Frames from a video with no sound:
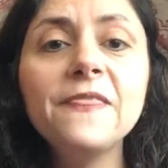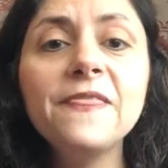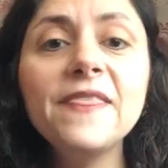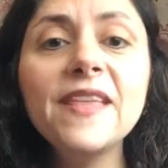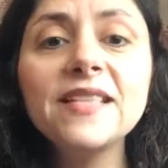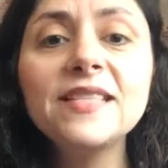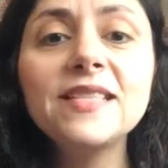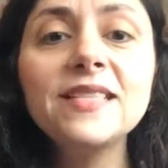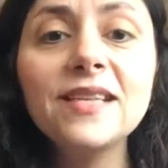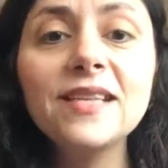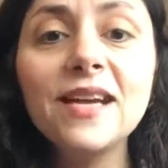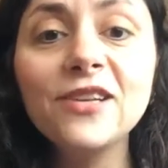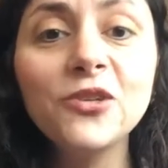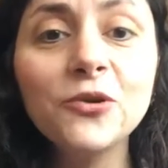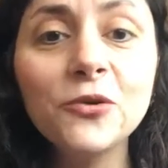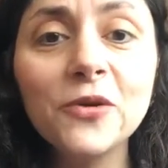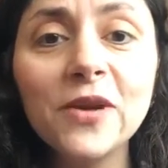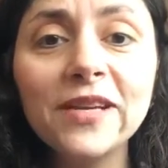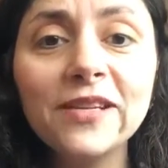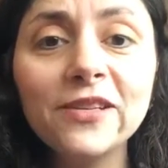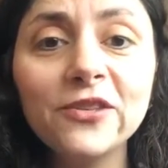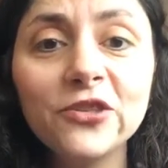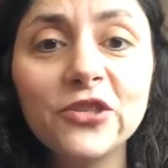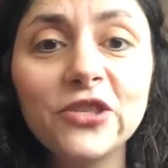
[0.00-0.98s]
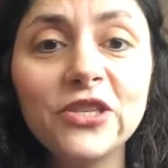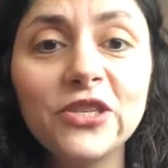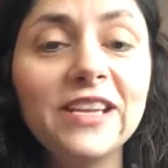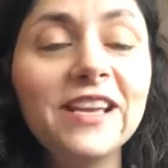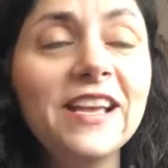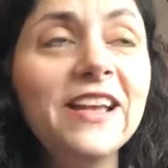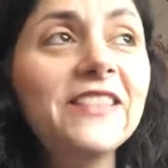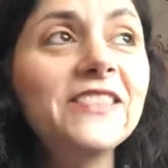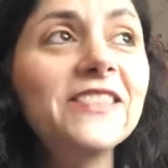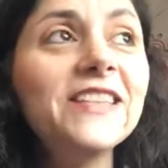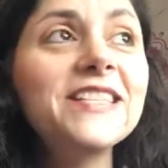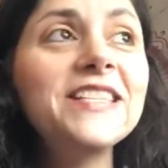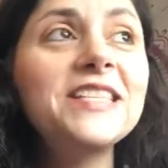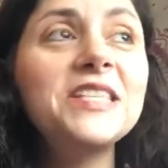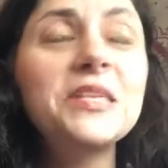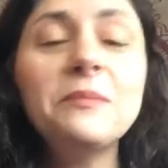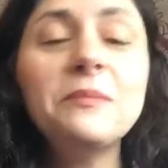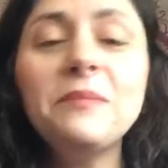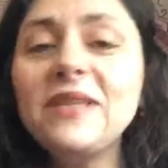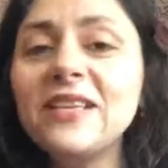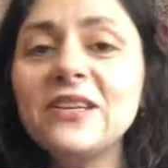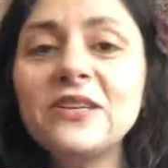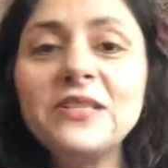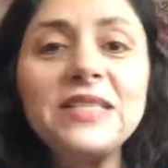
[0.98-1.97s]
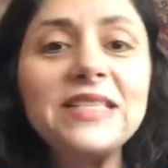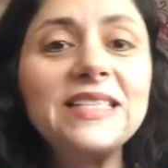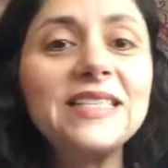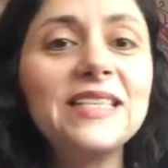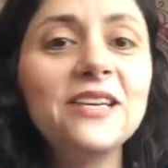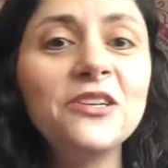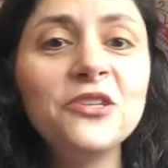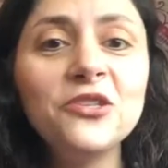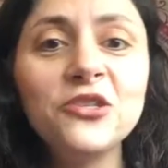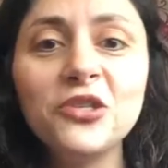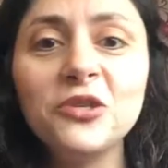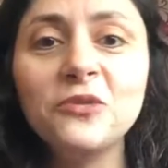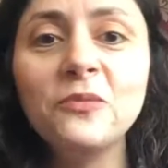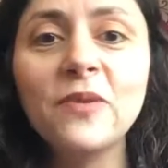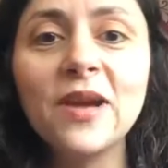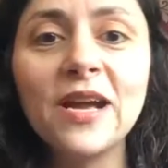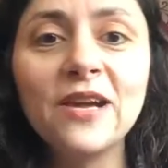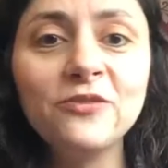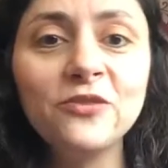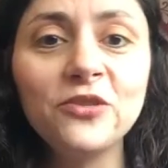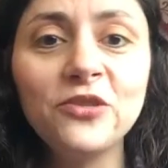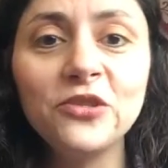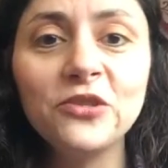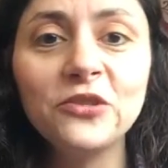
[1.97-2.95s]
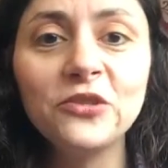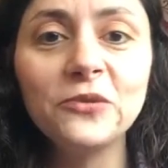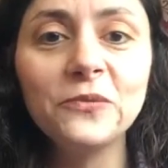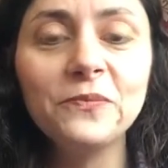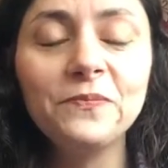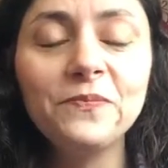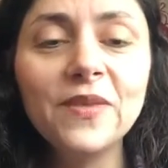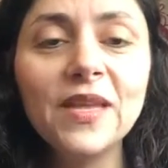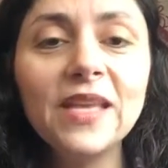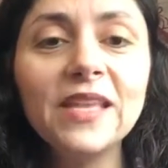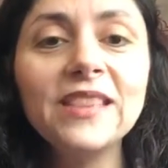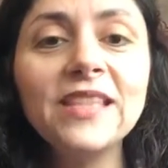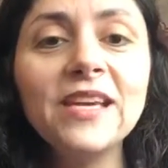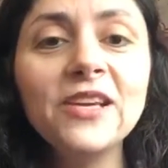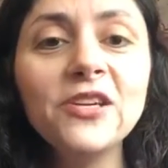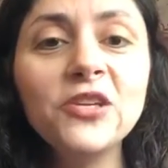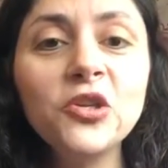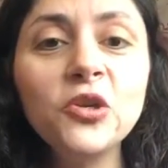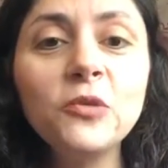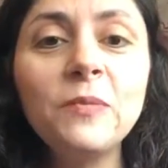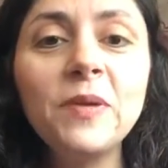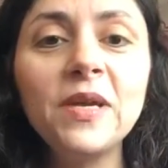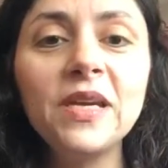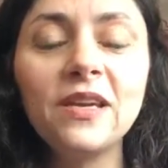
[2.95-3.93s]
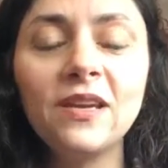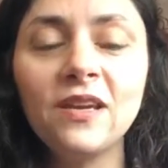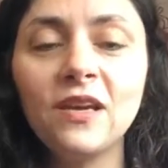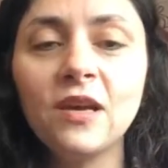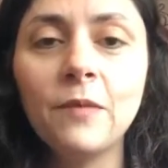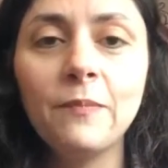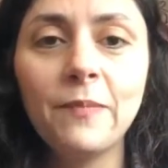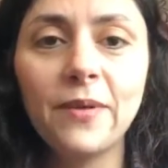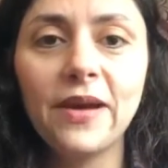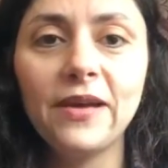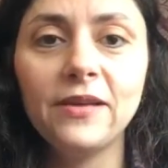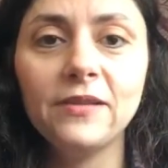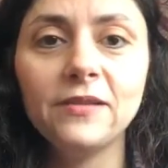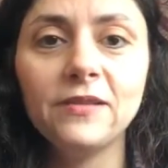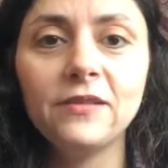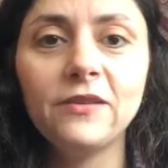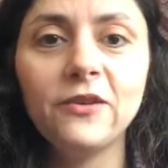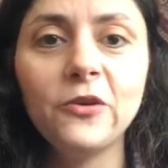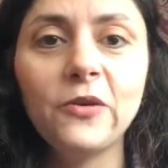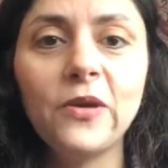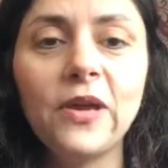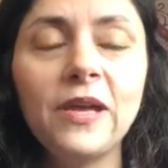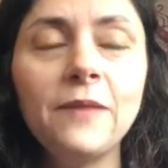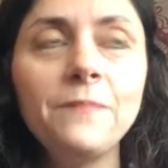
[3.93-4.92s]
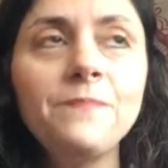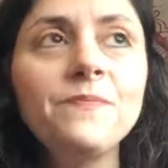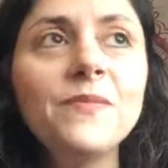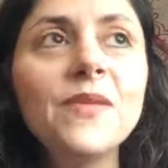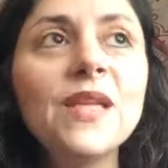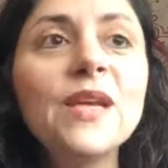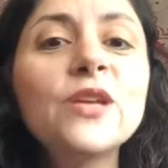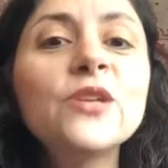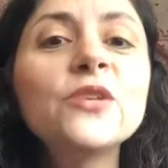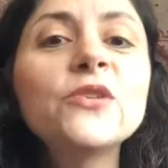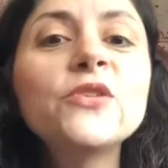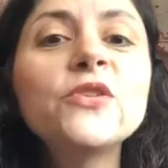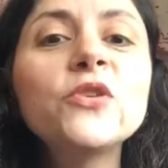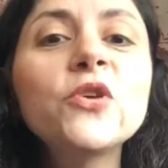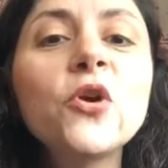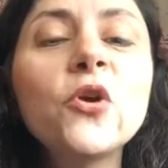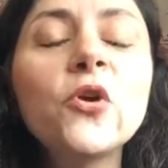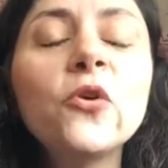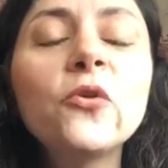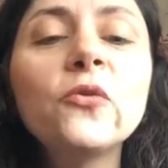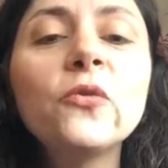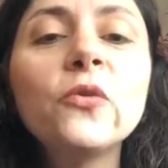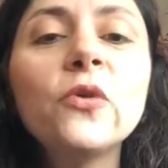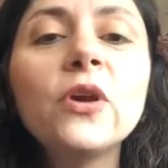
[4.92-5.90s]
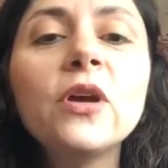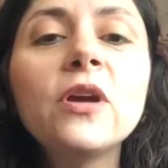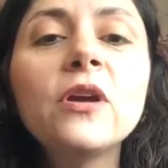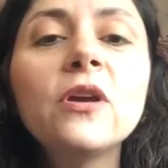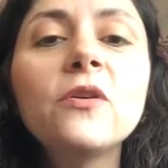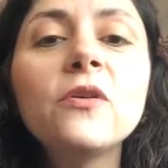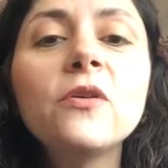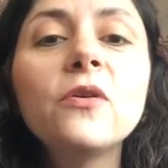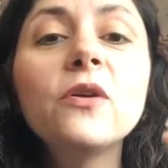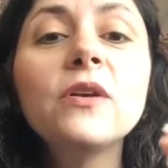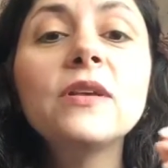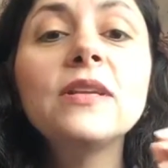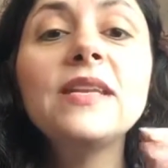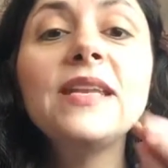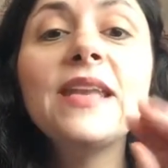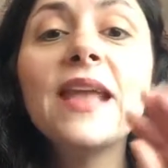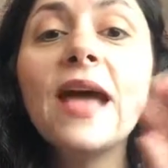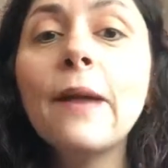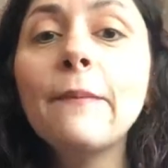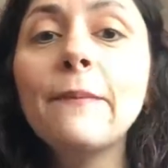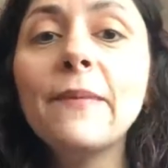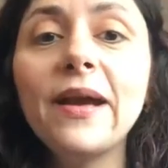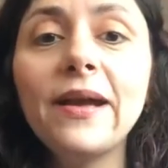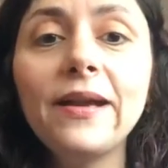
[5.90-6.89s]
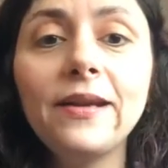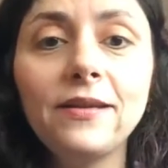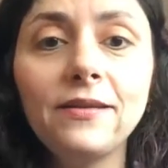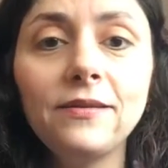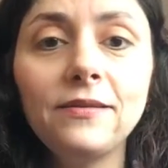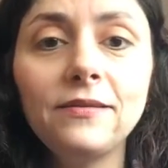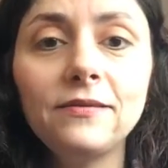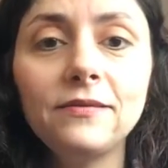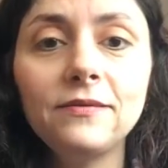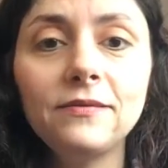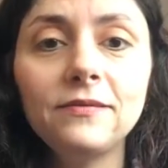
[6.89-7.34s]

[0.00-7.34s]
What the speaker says: That's not your energy. That's somebody else's energy around you that you're picking up on, okay? So, not mine.